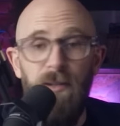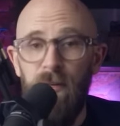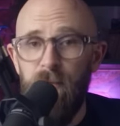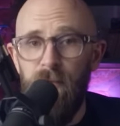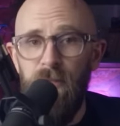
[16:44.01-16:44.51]

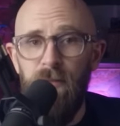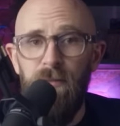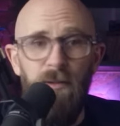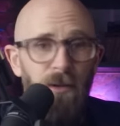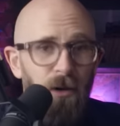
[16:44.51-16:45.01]
not blue,
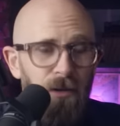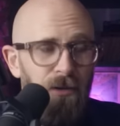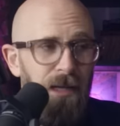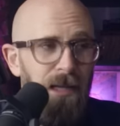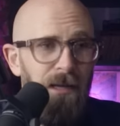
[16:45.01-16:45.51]
not
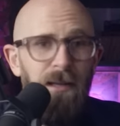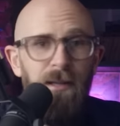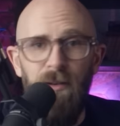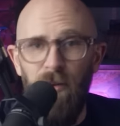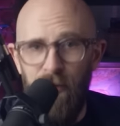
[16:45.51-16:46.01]
green,
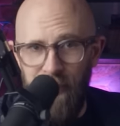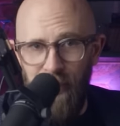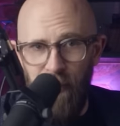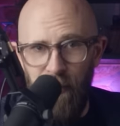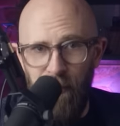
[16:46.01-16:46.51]
not
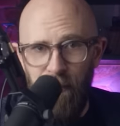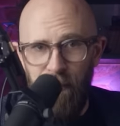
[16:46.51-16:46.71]
yellow.